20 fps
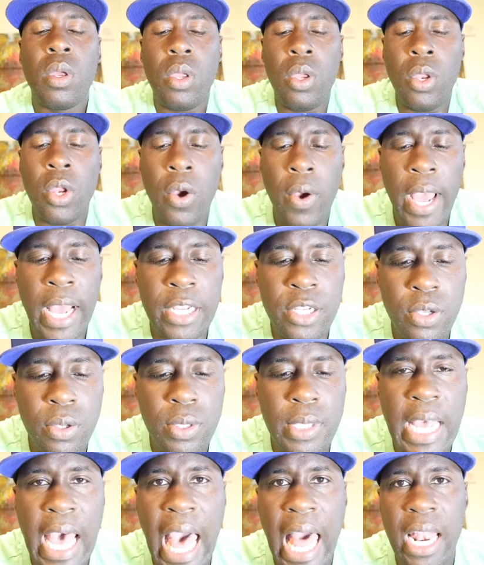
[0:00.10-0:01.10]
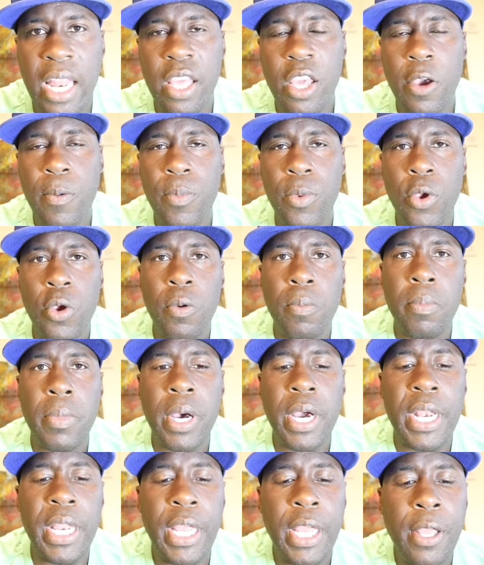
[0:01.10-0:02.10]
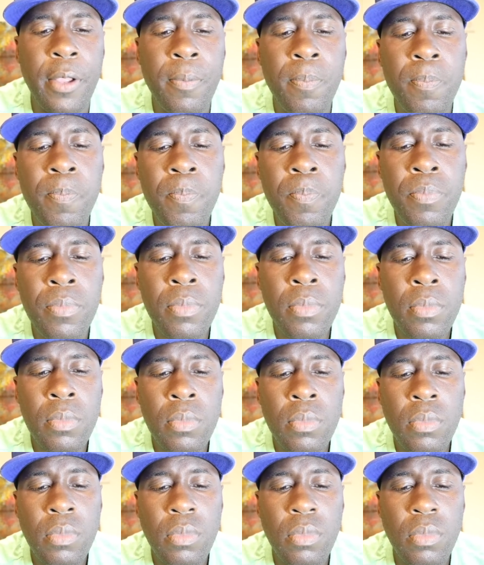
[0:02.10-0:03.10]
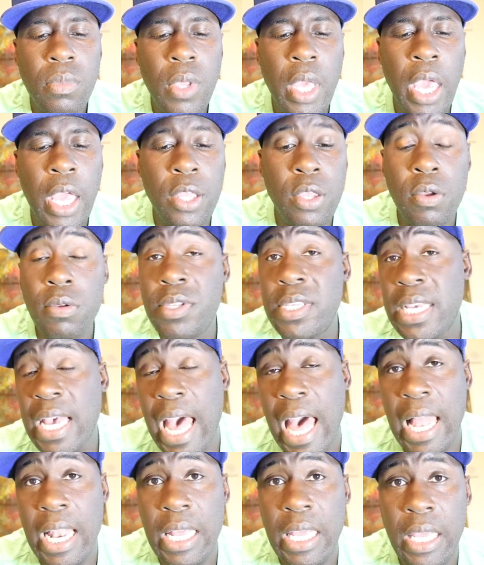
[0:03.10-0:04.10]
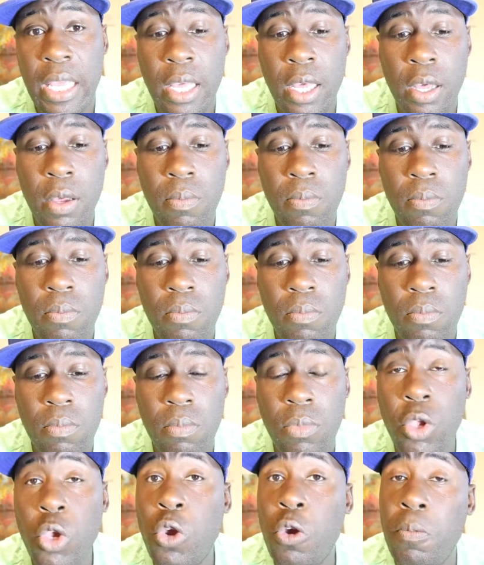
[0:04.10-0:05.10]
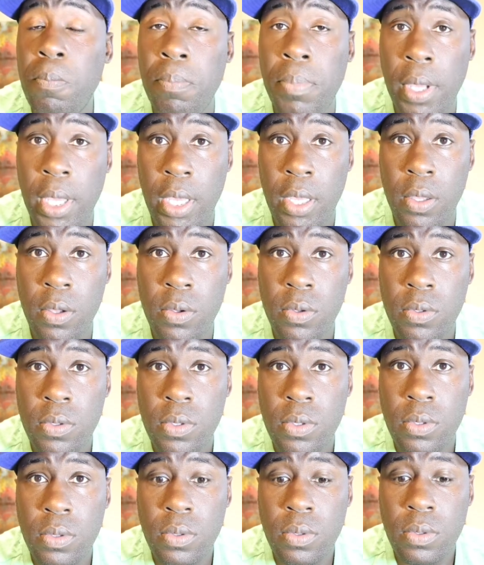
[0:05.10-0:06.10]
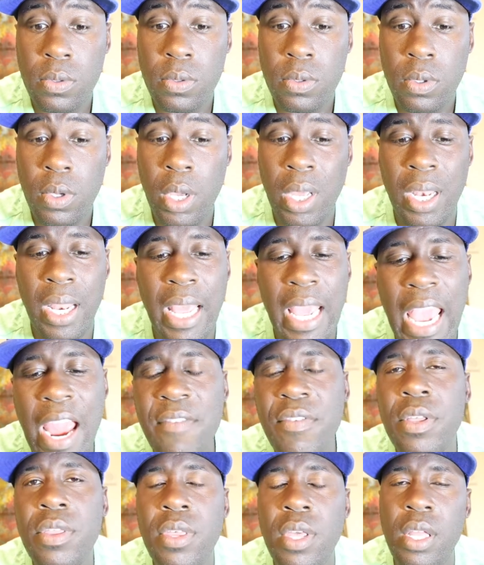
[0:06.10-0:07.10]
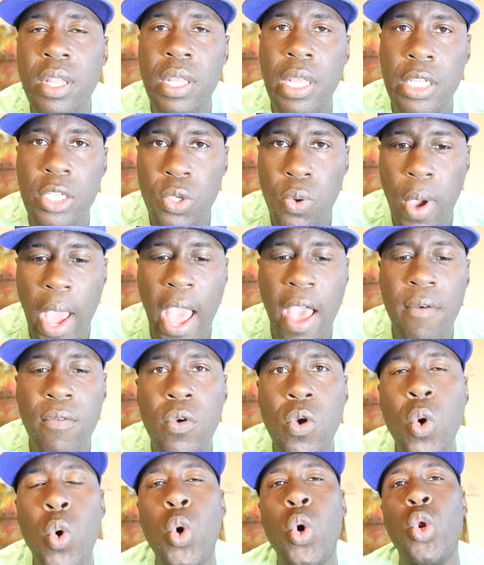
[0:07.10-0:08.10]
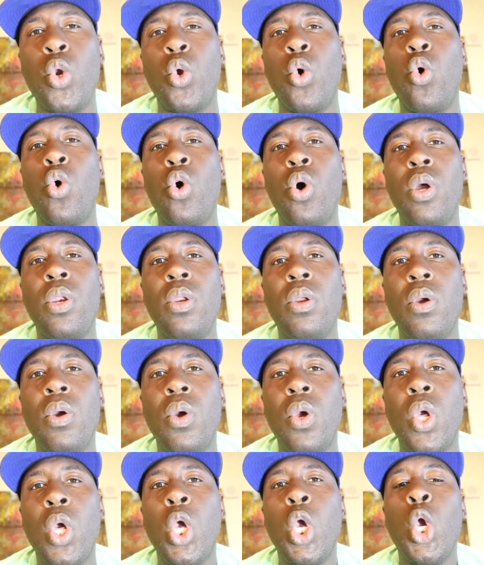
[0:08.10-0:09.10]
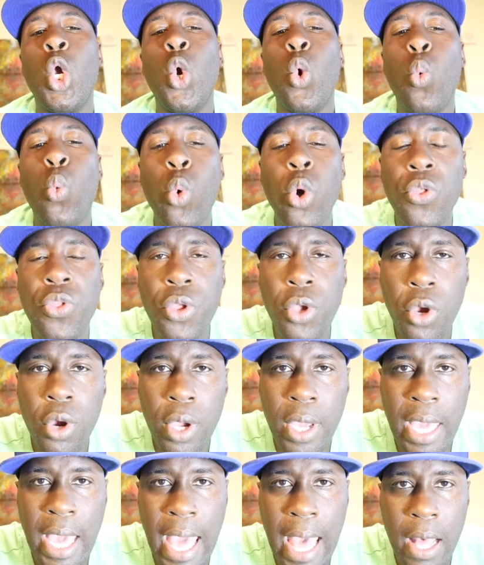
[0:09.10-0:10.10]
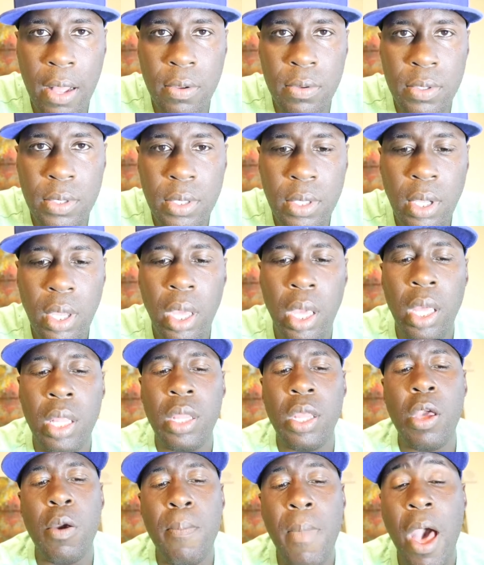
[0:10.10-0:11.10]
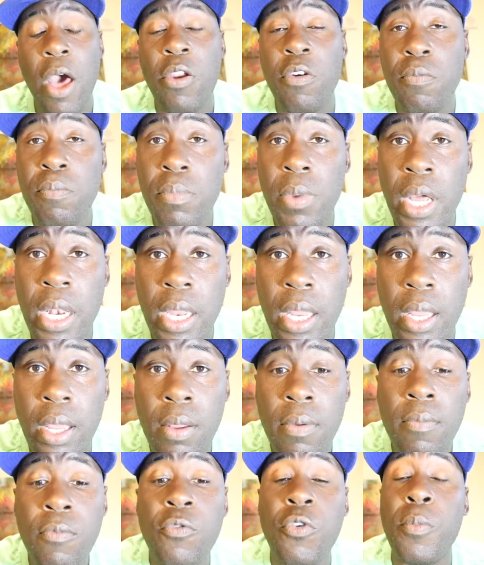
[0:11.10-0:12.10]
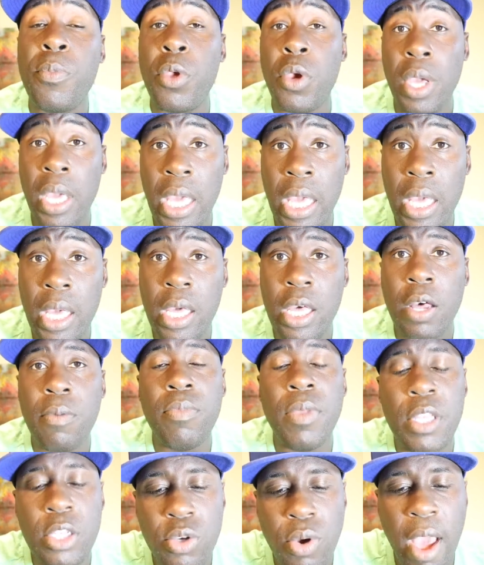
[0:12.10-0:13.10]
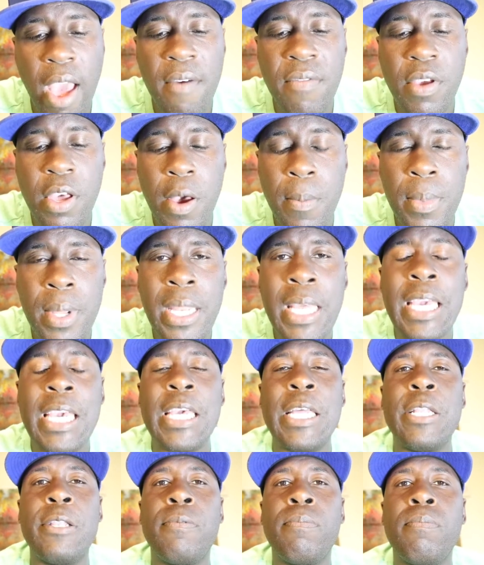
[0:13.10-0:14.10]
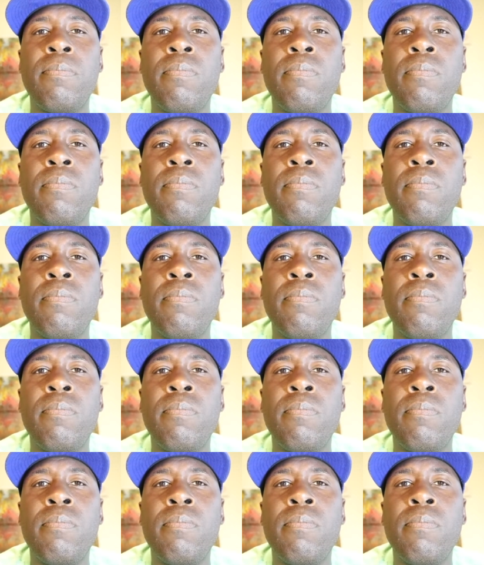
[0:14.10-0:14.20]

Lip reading: You know, as you tally up your money and you tally up your bills and everything that you have going on with your accounts and the amount of money from your income that you have coming in,